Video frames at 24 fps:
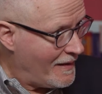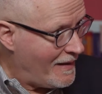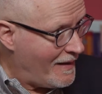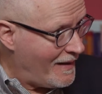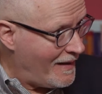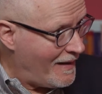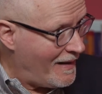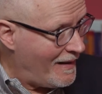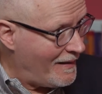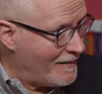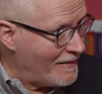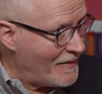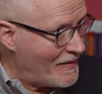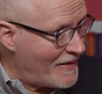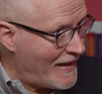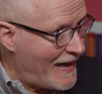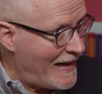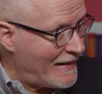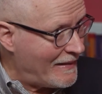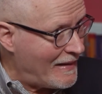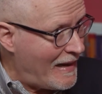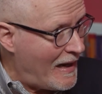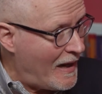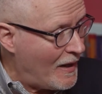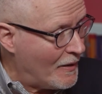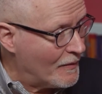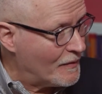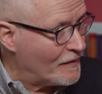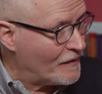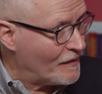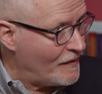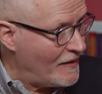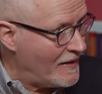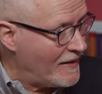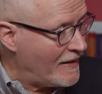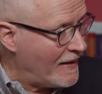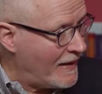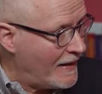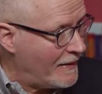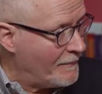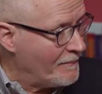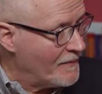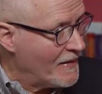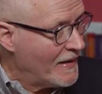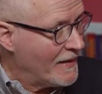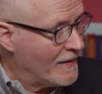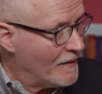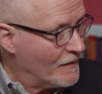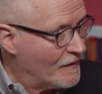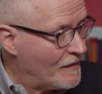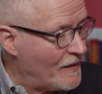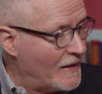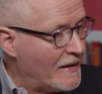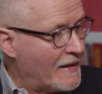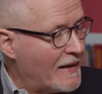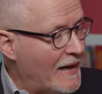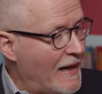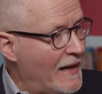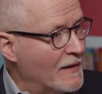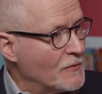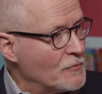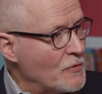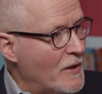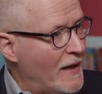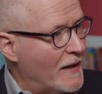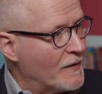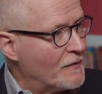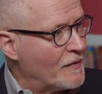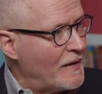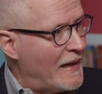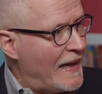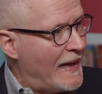that are seeking city contracts.